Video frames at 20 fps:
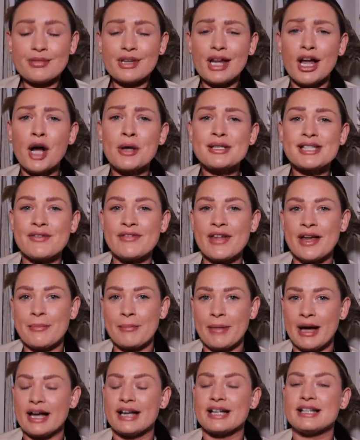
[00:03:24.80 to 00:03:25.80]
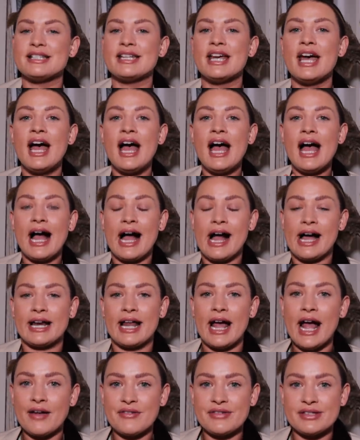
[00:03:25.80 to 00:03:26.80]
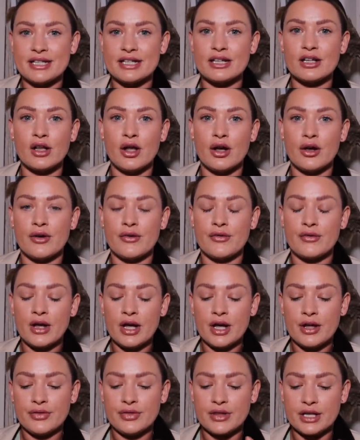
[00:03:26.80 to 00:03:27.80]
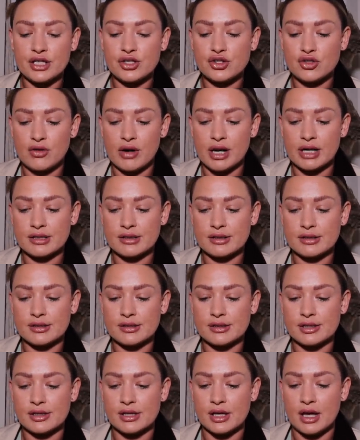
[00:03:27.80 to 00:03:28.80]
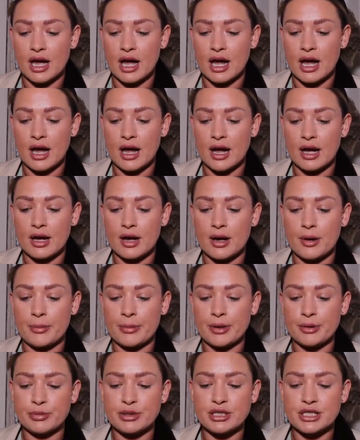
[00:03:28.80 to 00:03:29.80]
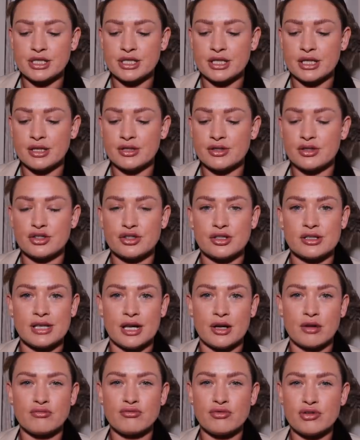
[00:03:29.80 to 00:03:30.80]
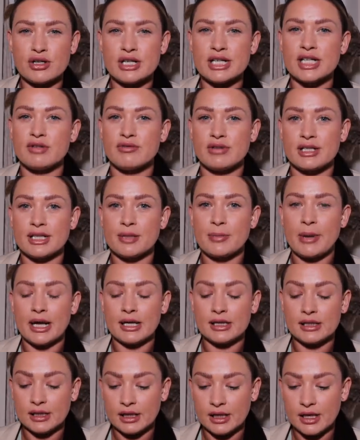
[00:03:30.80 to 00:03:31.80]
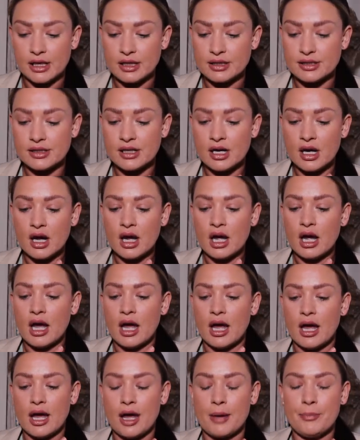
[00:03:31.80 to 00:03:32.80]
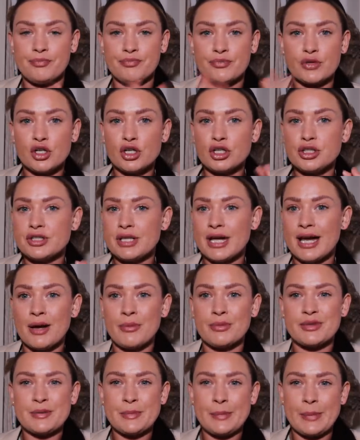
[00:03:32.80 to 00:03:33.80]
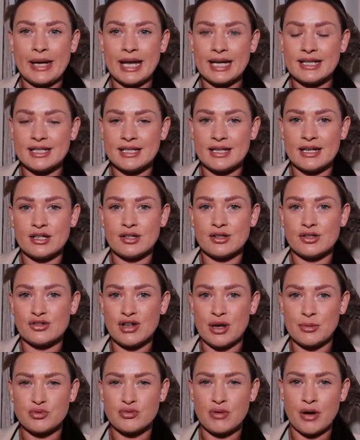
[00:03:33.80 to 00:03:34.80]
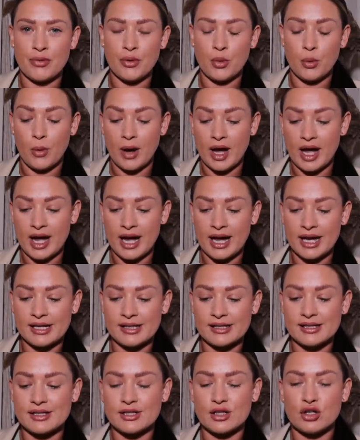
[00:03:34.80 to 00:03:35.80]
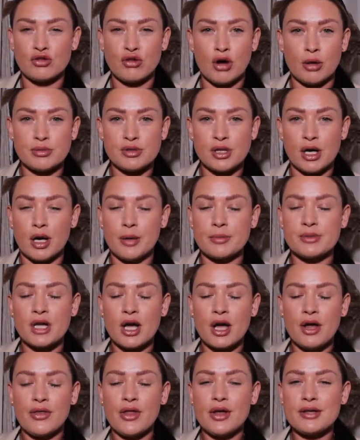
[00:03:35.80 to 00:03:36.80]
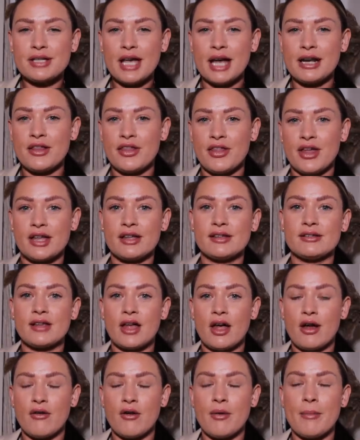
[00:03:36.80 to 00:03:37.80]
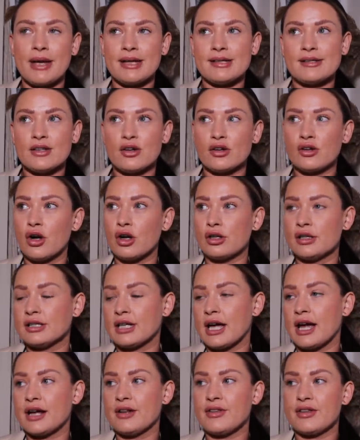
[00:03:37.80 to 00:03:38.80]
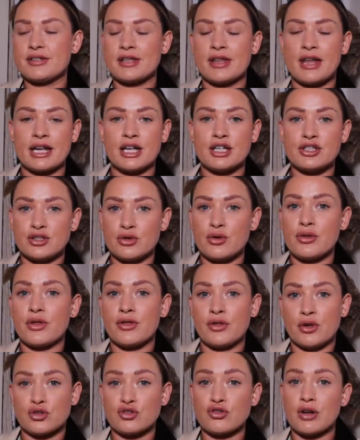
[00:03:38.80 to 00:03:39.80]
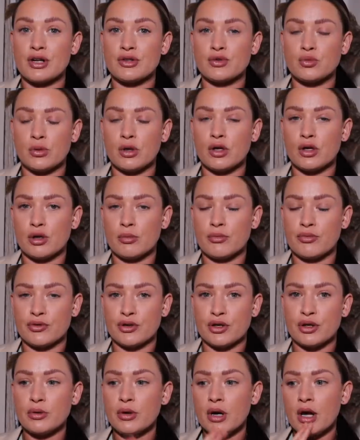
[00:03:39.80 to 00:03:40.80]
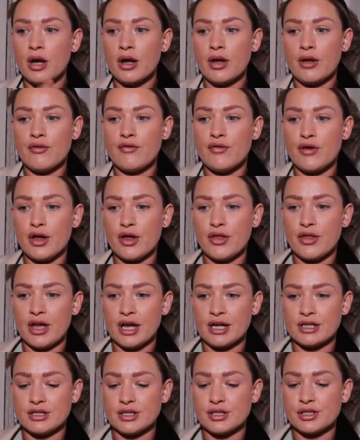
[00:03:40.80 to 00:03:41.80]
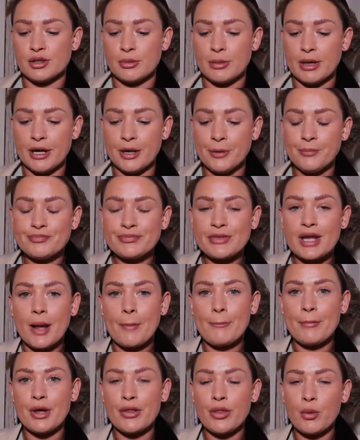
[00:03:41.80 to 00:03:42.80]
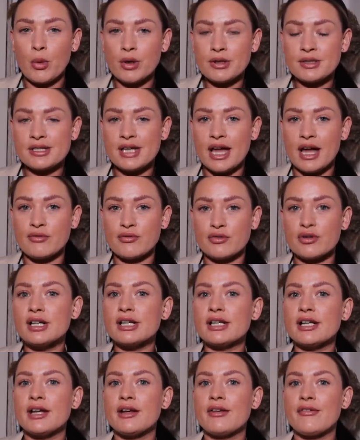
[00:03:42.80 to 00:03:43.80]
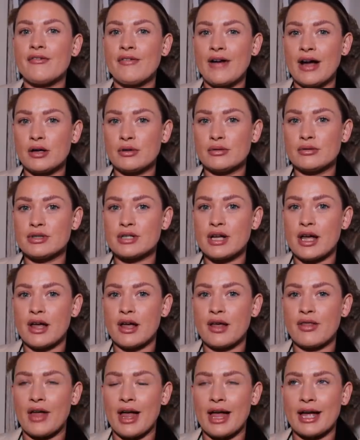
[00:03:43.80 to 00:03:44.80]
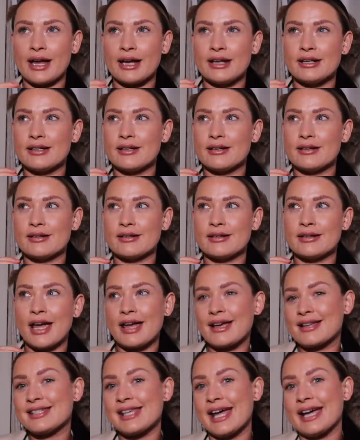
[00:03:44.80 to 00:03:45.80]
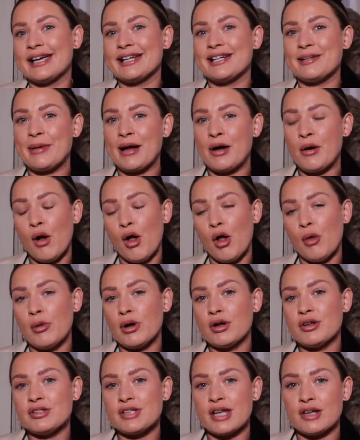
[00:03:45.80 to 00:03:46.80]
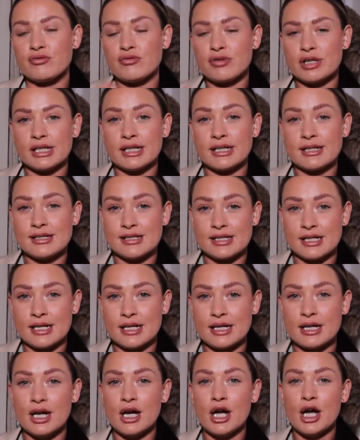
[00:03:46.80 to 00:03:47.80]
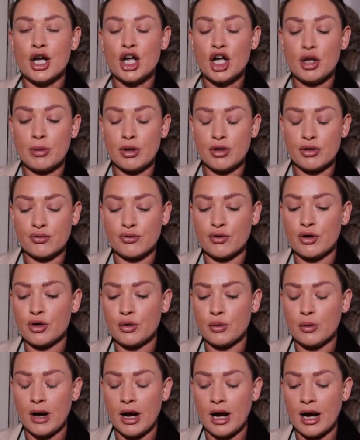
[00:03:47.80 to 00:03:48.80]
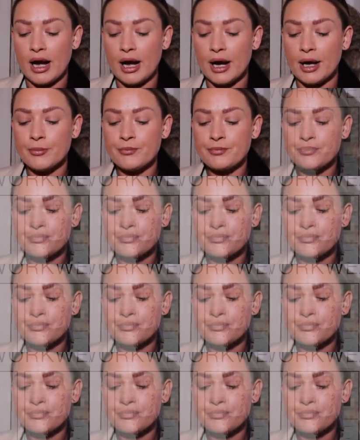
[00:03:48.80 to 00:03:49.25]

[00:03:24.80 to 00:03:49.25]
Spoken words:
I always have that in mind, and I have seen a lot of these trends that are being predicted, such as like really, really backless, cutouts, spaghetti straps around the waist, crop tops. Those kind of things are amazing on holiday and things like that, and I do think those trends will come through further into summer. But the ones that I've really found that I can get excited about almost and really see coming through are